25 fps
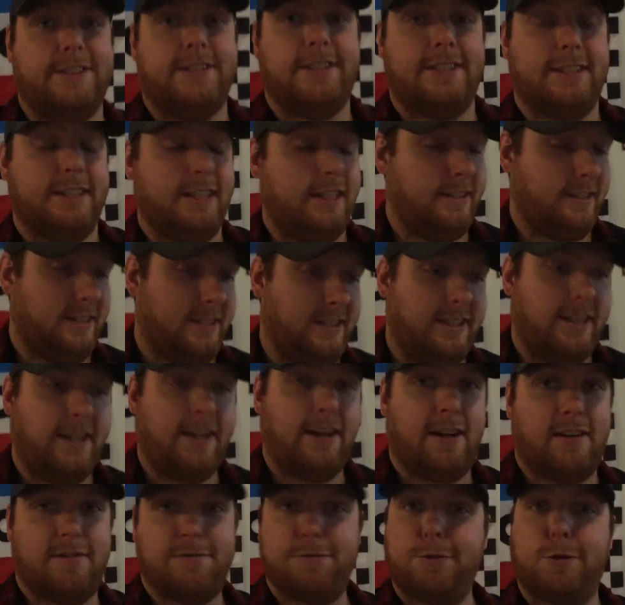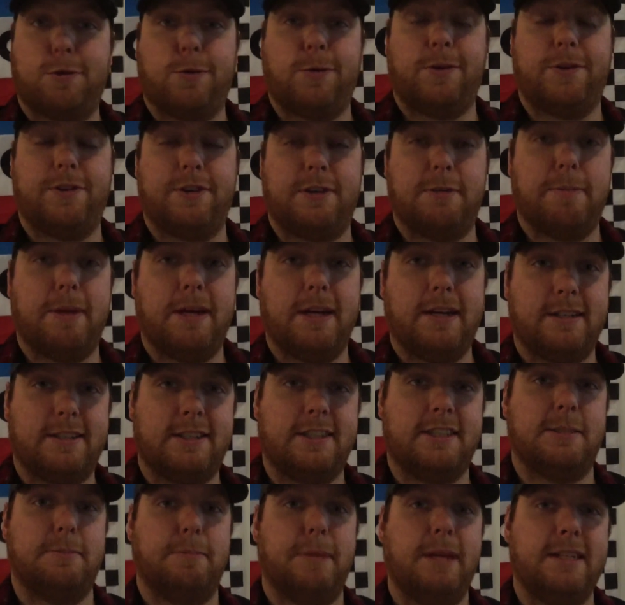Since they are four-wheel independent
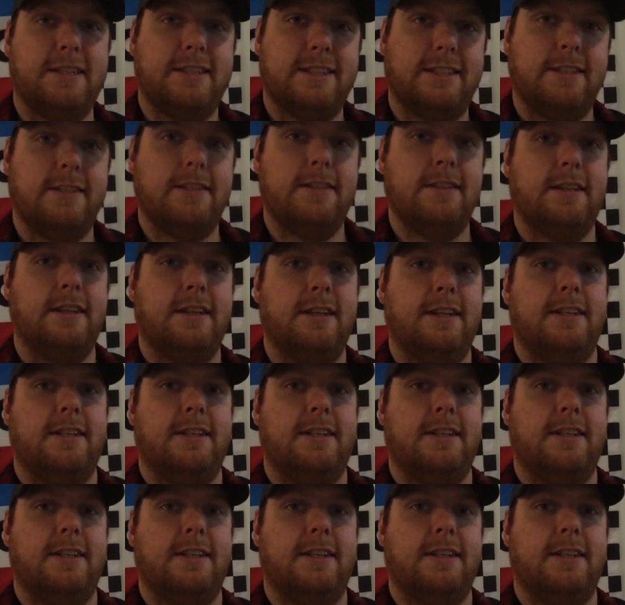suspension,